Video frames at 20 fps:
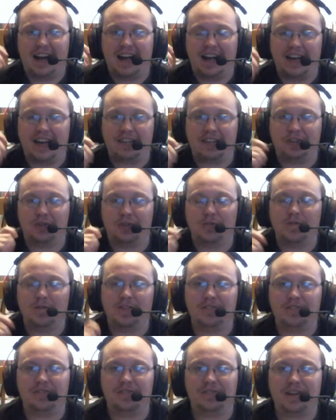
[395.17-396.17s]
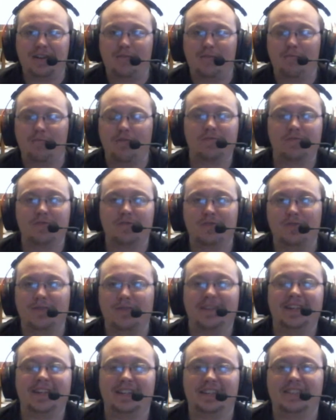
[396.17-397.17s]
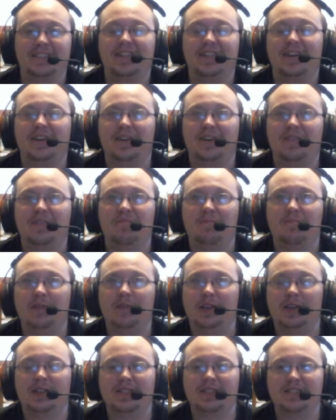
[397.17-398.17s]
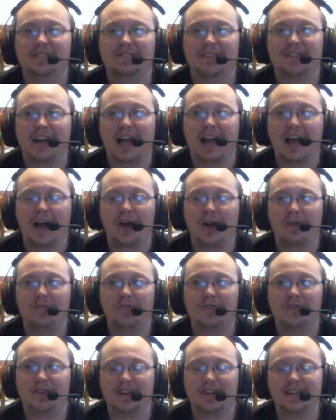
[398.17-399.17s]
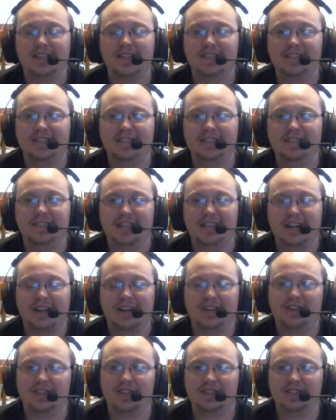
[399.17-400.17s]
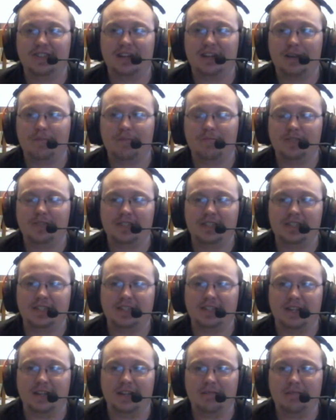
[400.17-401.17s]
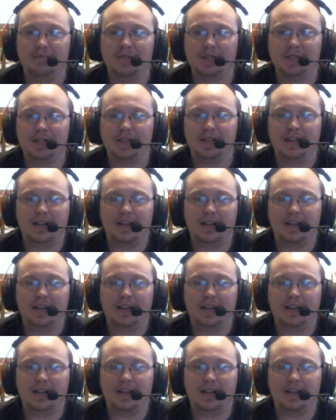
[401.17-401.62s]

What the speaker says: I could only do like one recording at a time because of how crazy scary this game was at times.